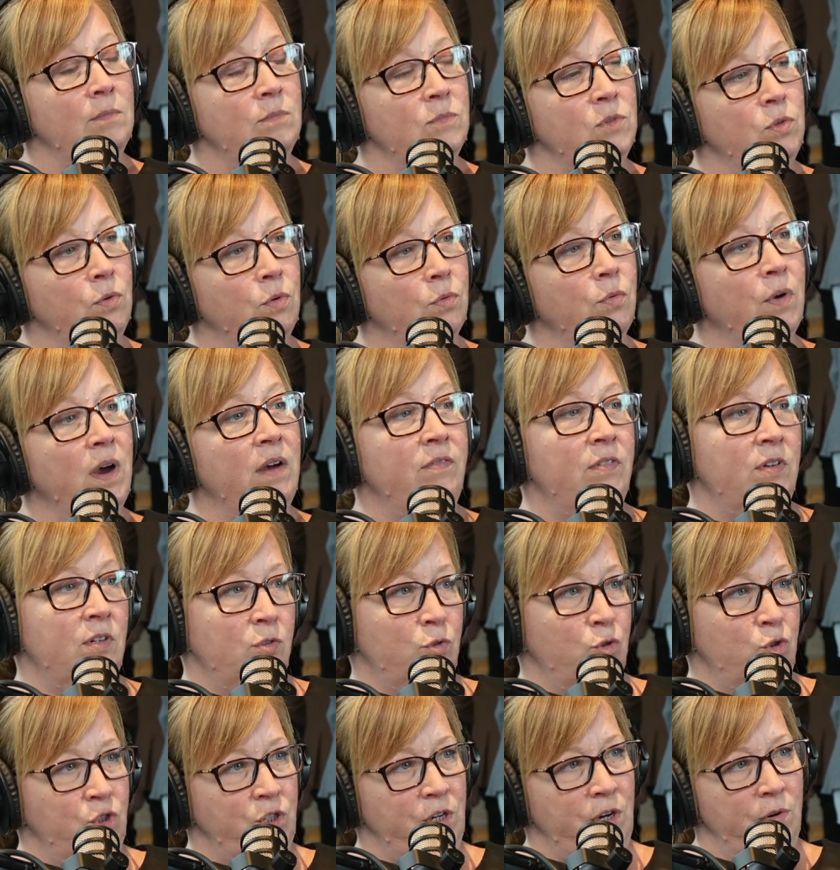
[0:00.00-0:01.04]
do a revenue
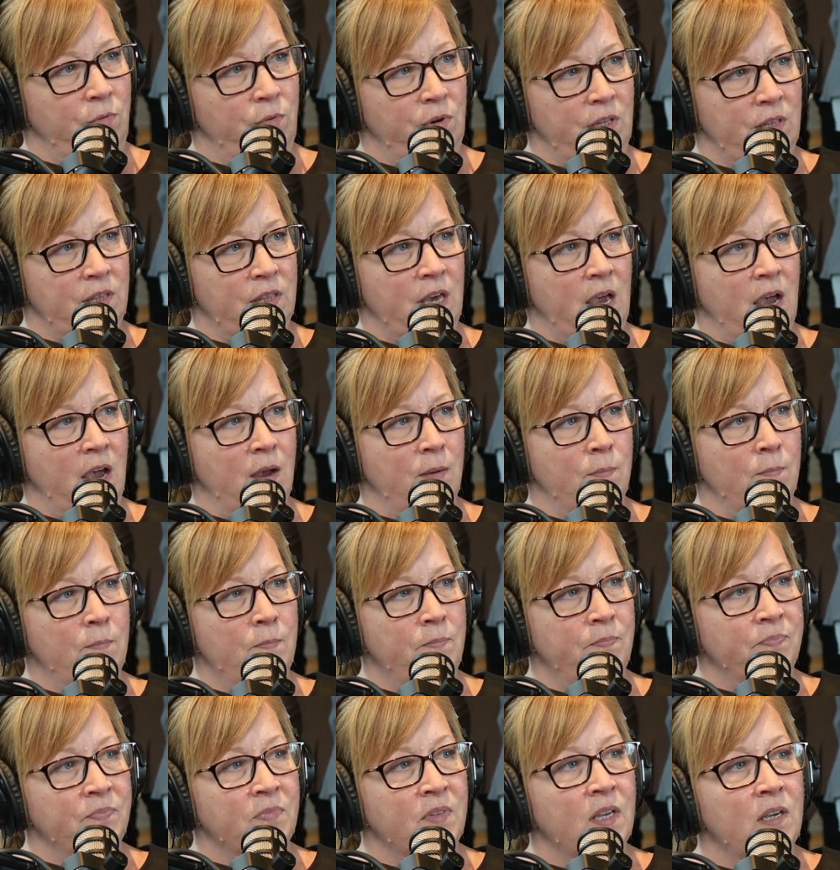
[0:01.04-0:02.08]
share with them
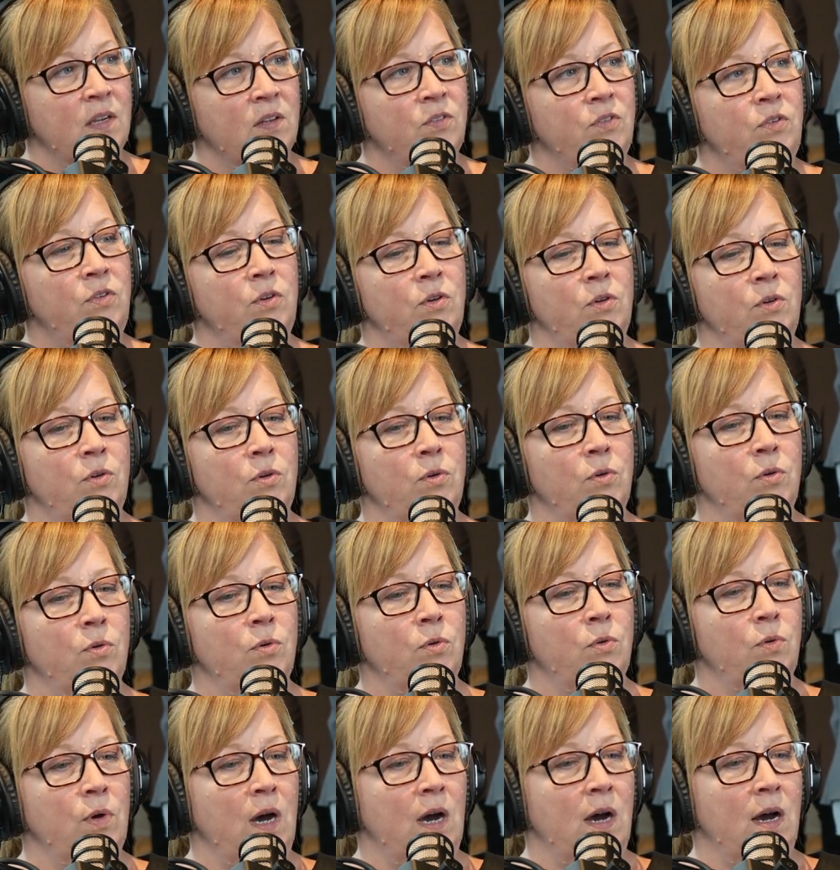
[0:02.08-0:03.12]

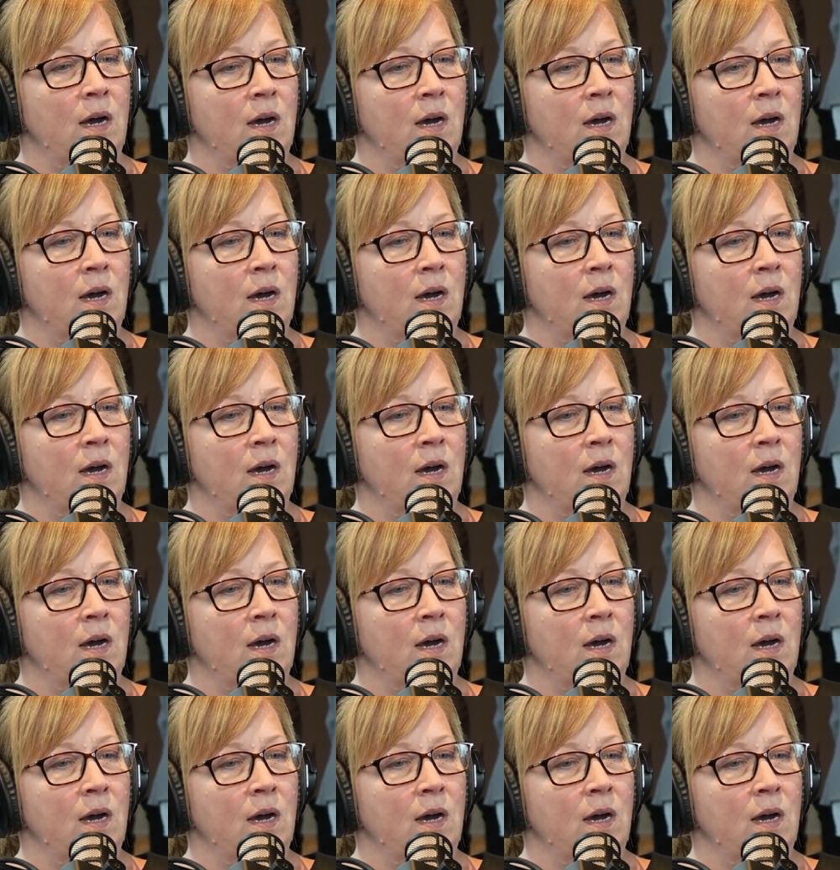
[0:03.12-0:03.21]
to